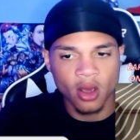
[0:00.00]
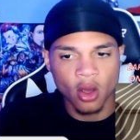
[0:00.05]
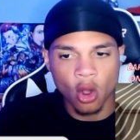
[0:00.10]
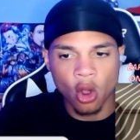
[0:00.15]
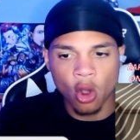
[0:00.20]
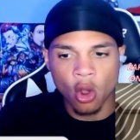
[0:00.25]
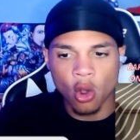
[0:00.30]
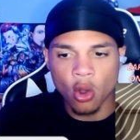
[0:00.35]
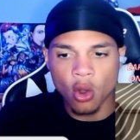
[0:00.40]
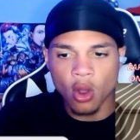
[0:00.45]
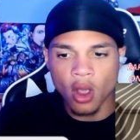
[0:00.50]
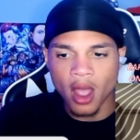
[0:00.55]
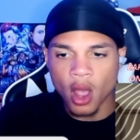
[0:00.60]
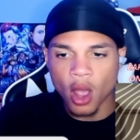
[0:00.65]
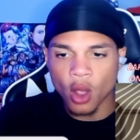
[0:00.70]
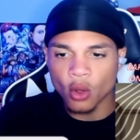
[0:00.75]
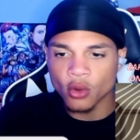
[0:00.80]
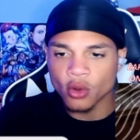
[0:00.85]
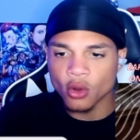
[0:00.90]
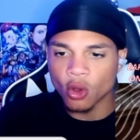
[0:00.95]
Oh,
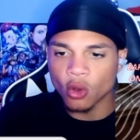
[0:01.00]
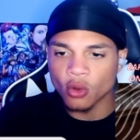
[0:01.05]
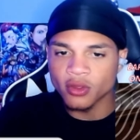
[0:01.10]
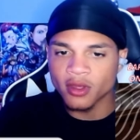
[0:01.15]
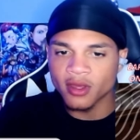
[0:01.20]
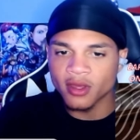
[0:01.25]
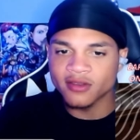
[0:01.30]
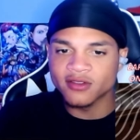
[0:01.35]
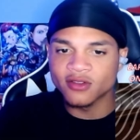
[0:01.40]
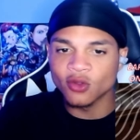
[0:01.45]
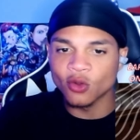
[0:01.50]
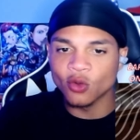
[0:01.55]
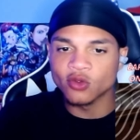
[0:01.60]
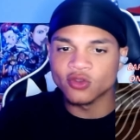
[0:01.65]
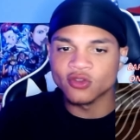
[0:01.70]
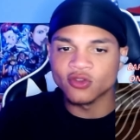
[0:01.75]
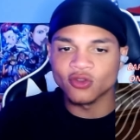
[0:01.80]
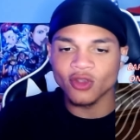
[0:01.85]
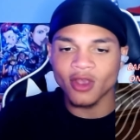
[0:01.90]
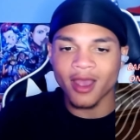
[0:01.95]
hell no. This
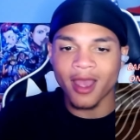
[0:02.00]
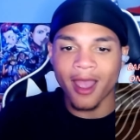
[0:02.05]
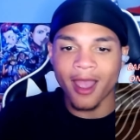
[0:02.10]
dude's